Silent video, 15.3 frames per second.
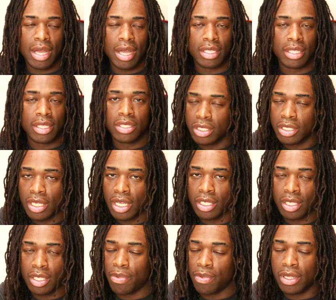then just take the
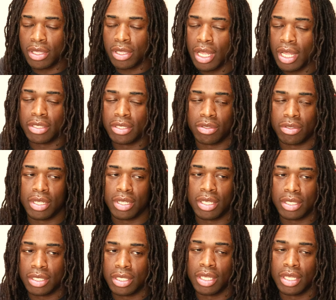breathalyzer test
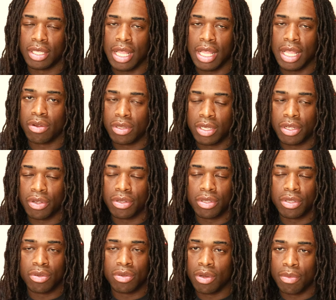that'll clear
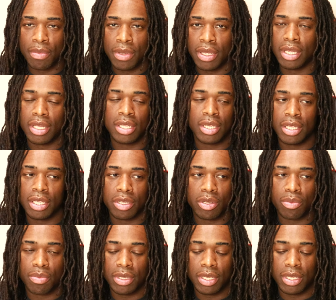you immediately and you'll
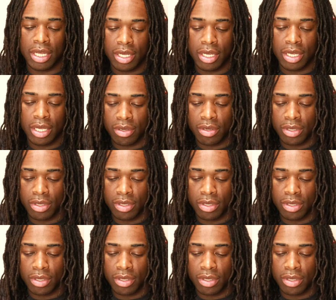be let go.